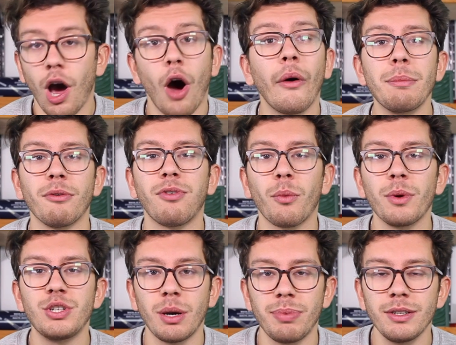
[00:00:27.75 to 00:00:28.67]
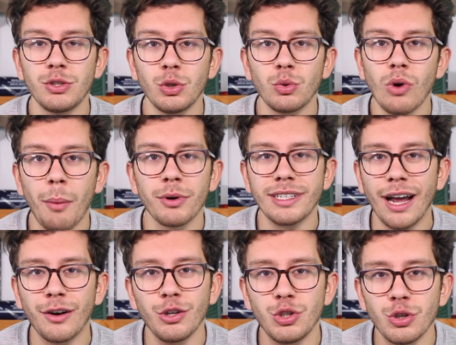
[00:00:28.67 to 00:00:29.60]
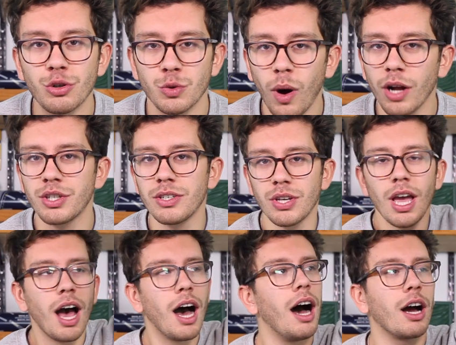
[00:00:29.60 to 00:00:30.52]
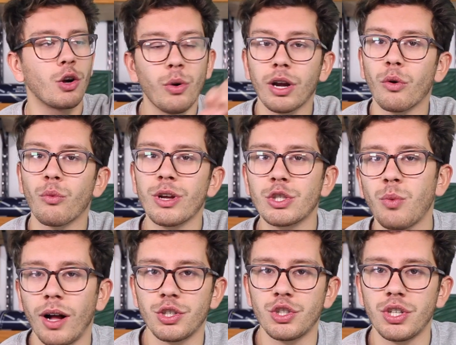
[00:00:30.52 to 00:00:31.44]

All right, before we jump into Robert Downey Jr.'s watches, uh, a quick wristwatch